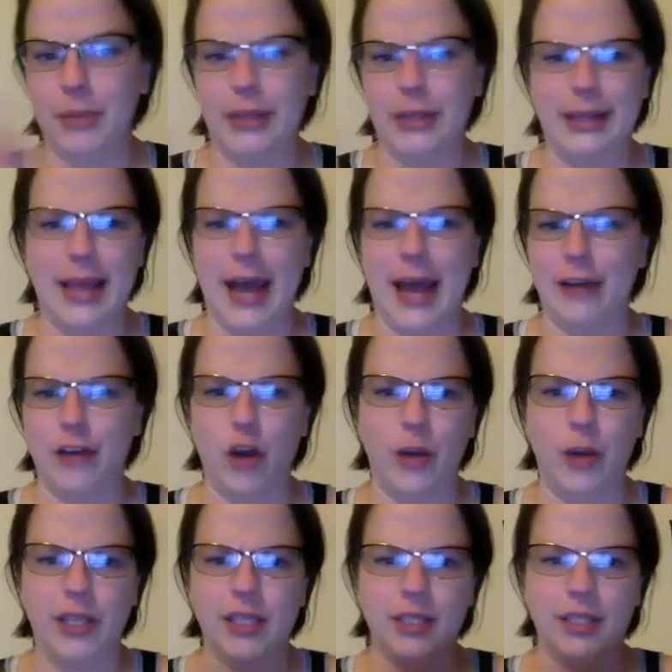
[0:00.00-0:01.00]
But yeah, no,
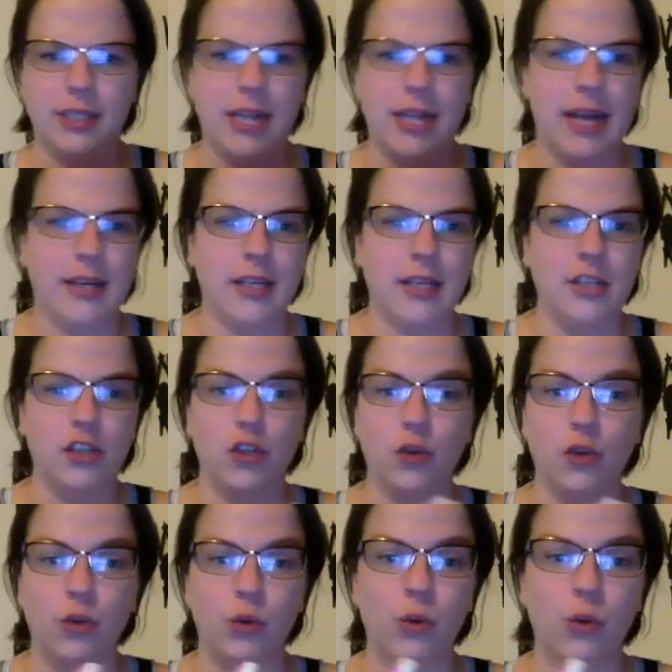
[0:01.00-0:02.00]
it does not need
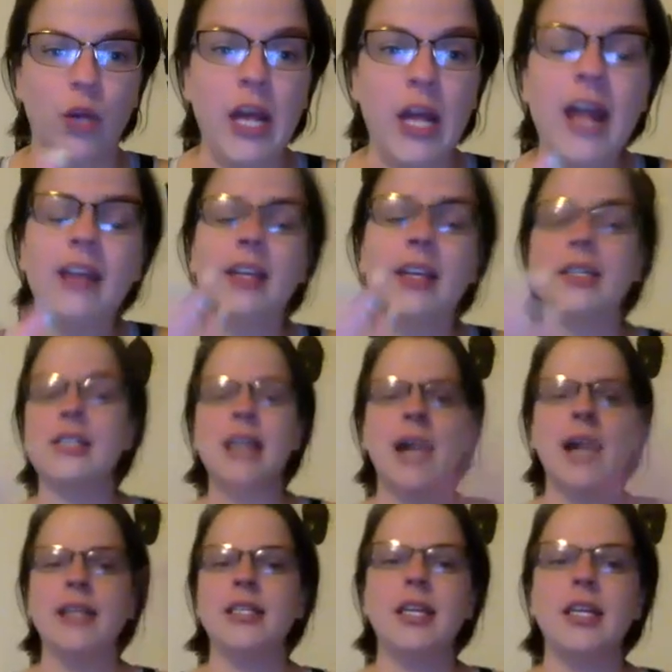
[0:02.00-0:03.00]
to, because the
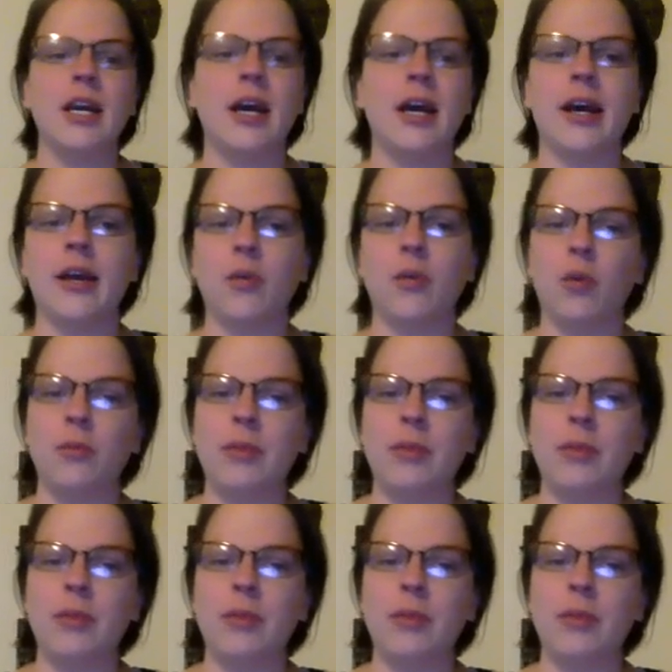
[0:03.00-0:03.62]
idea would